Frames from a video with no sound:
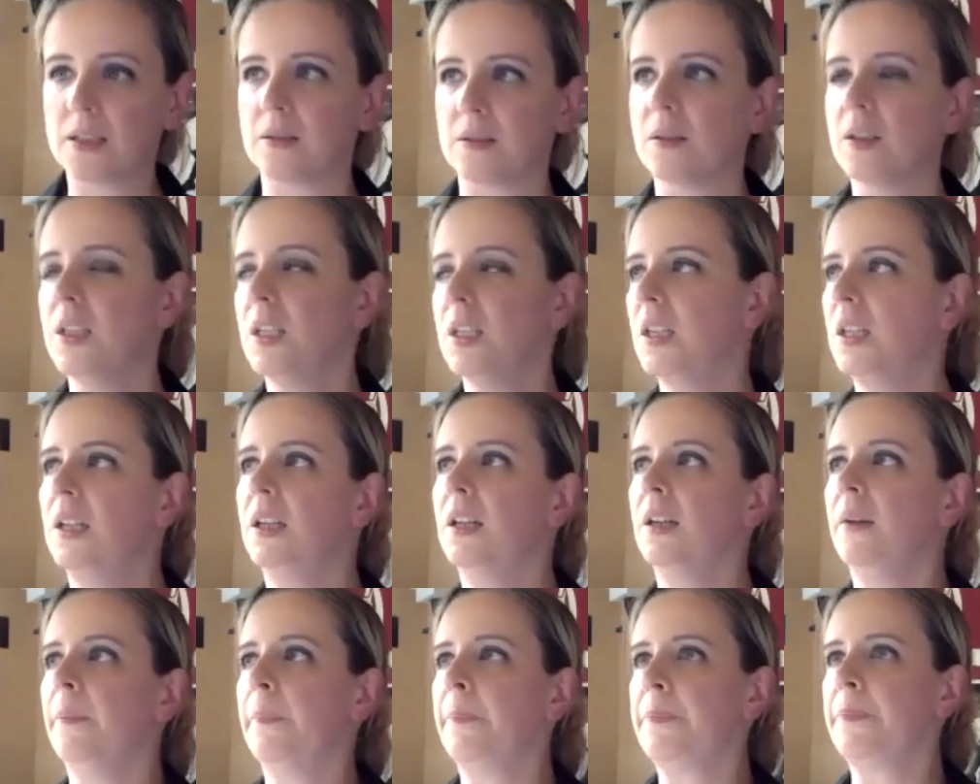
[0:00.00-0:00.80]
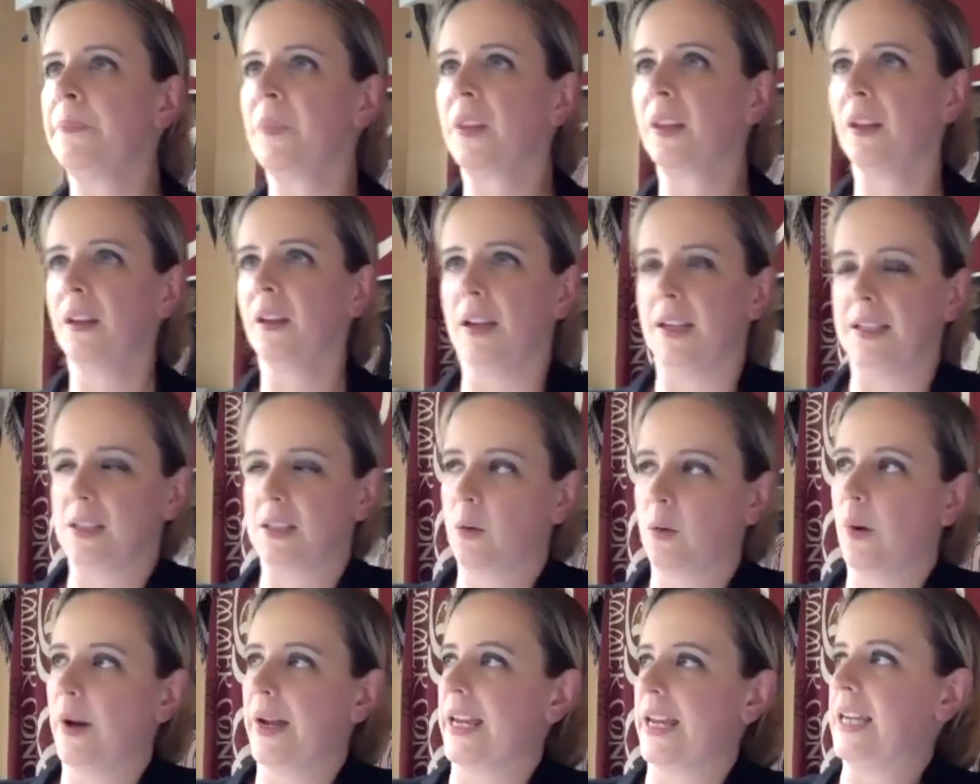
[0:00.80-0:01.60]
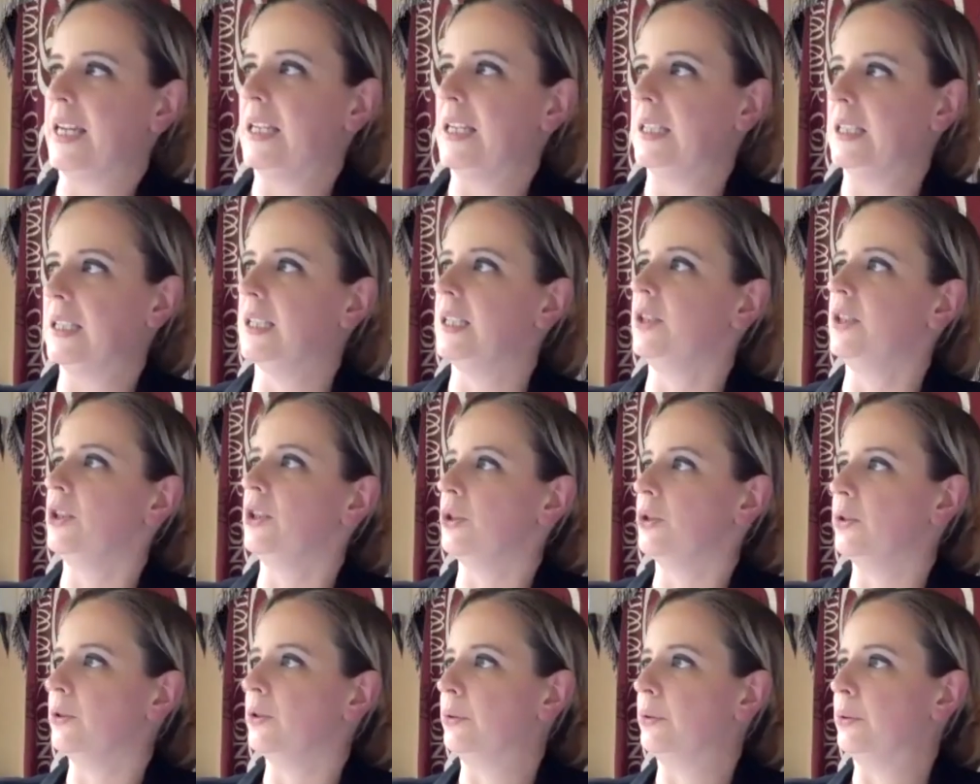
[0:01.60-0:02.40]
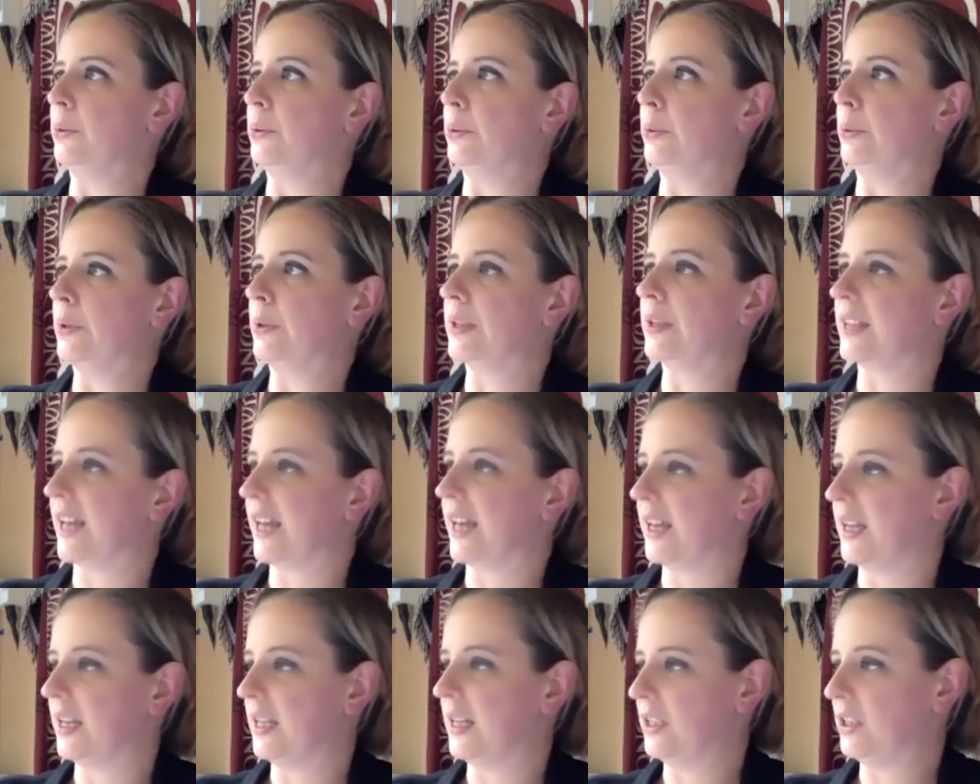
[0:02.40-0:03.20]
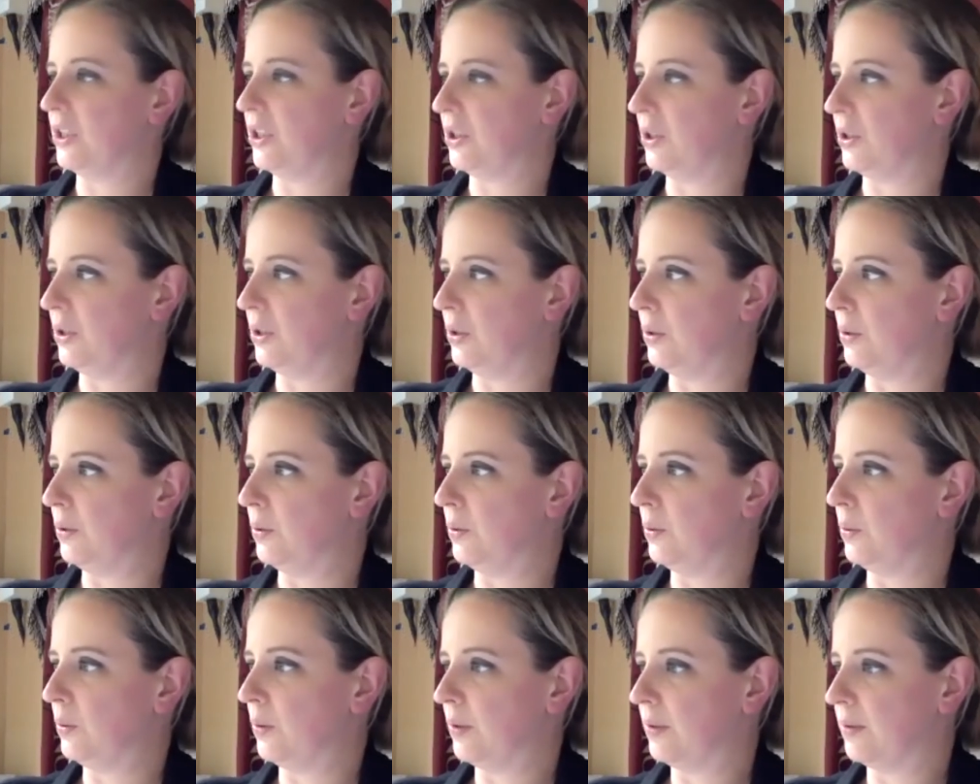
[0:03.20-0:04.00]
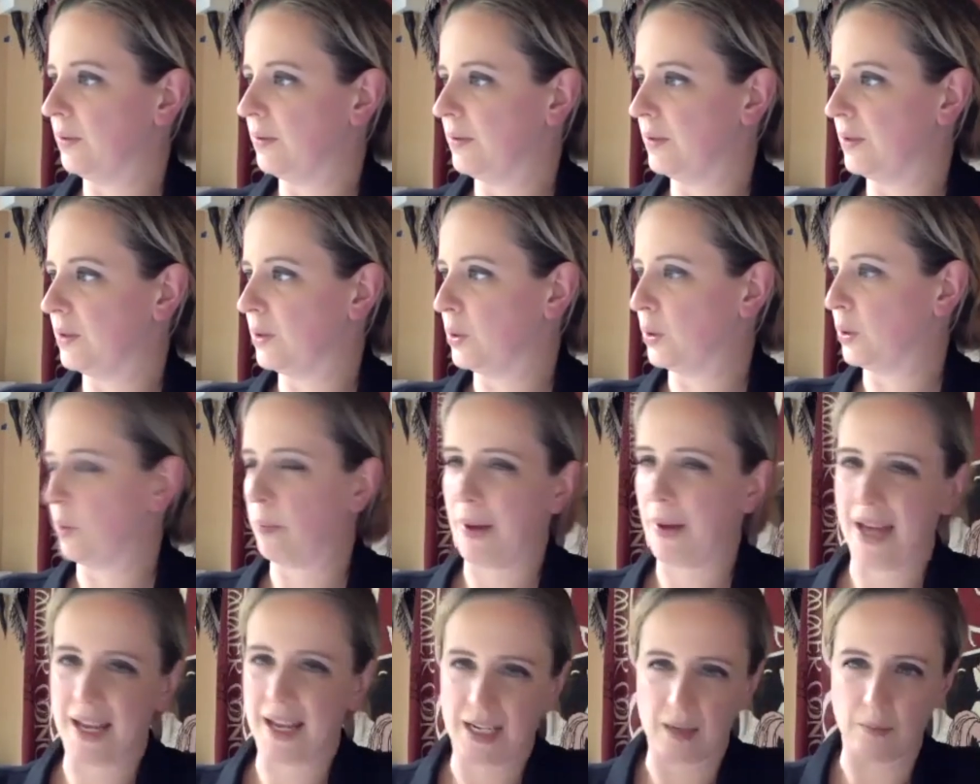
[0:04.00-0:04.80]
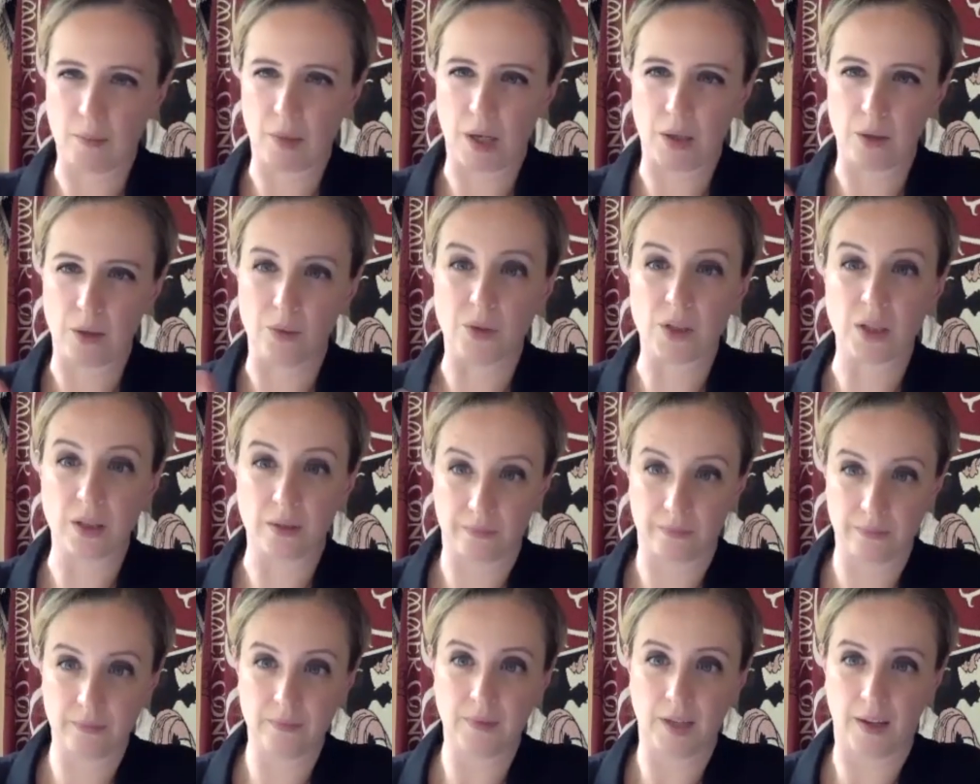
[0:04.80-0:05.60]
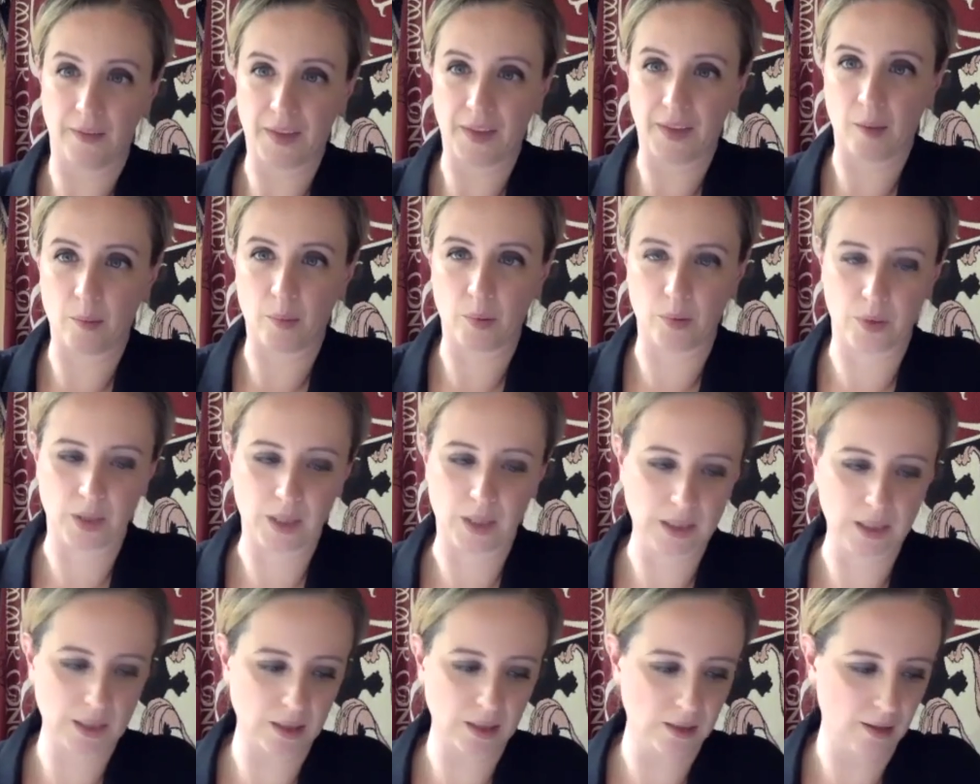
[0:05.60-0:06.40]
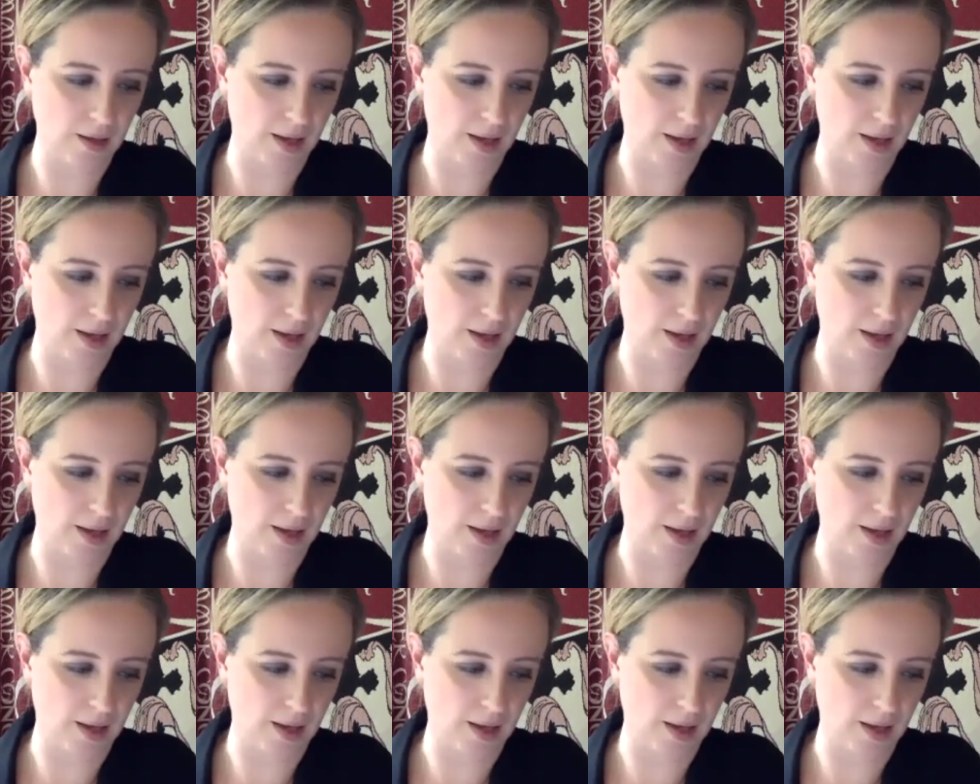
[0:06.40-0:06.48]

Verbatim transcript: And it's quite easy to get into sort of panic mode at that point.